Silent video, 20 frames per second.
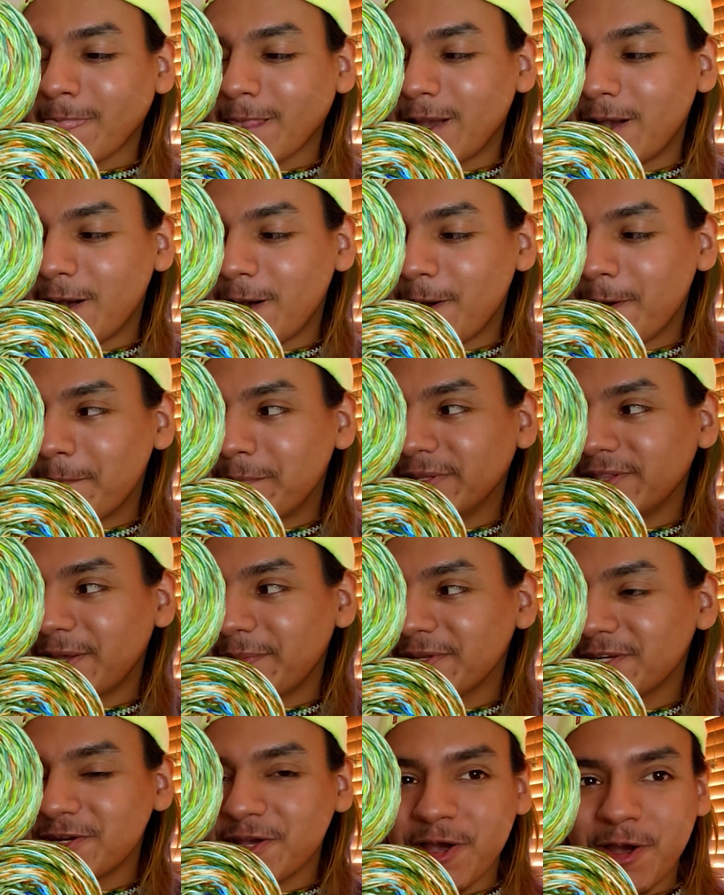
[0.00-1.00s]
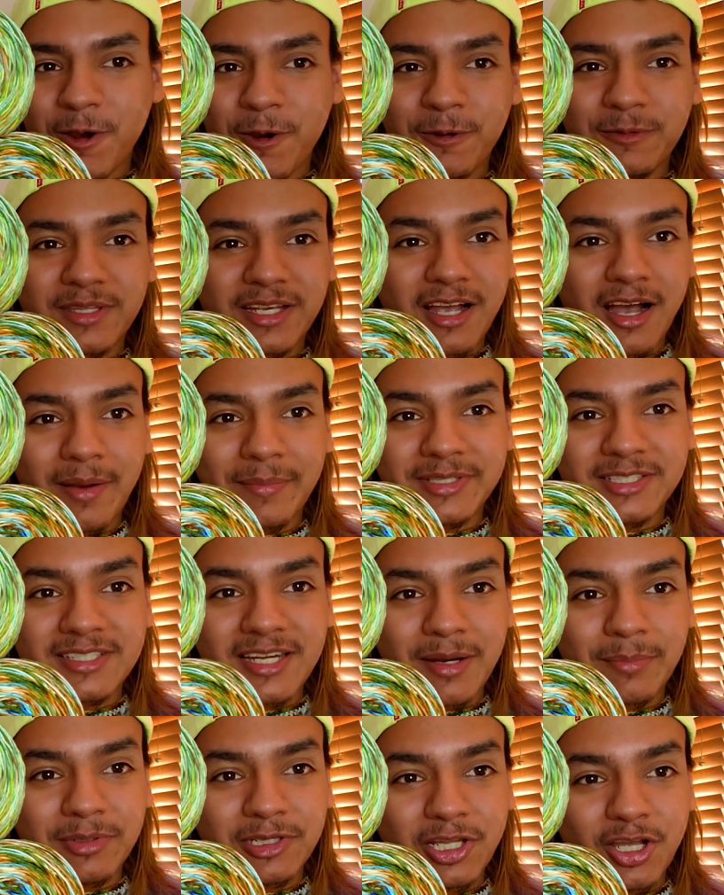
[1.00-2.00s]
But let me know in the comments
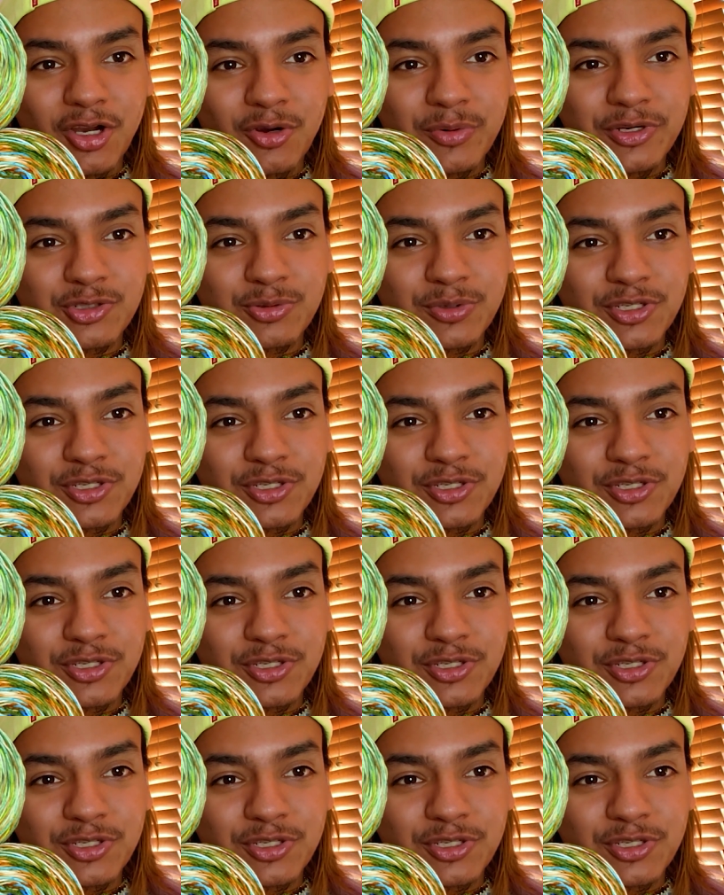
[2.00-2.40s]
down below which